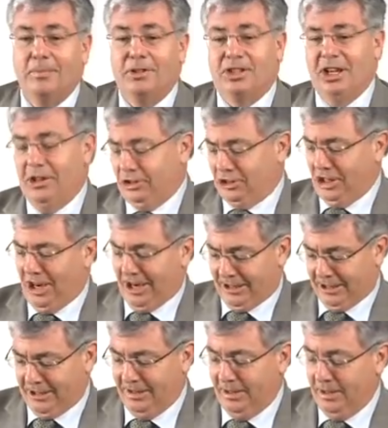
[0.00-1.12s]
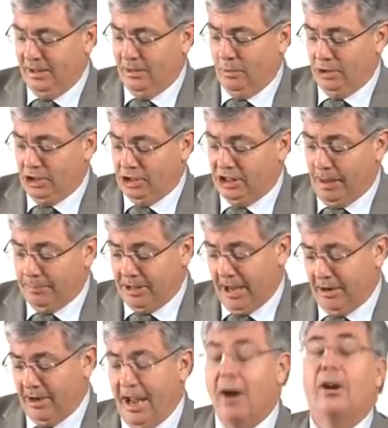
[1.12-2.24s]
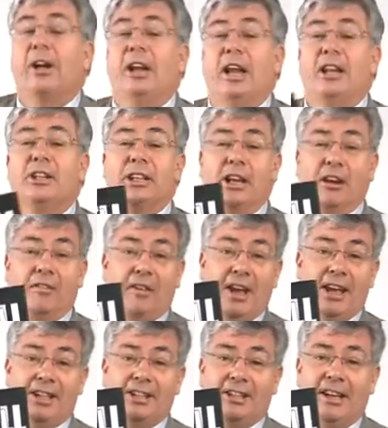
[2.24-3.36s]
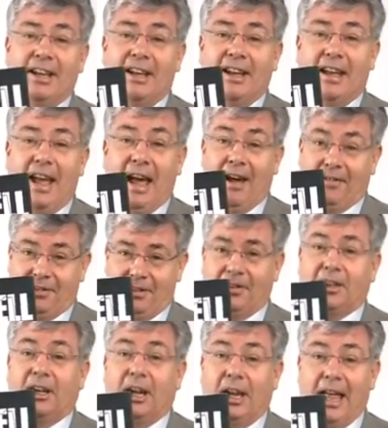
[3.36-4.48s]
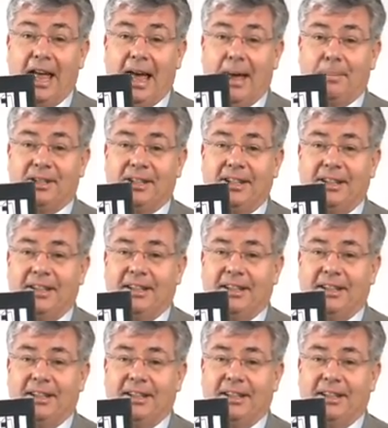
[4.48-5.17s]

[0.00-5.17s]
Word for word: Shell Shocked which is subtitled How Canadians Can Invest After the Collapse.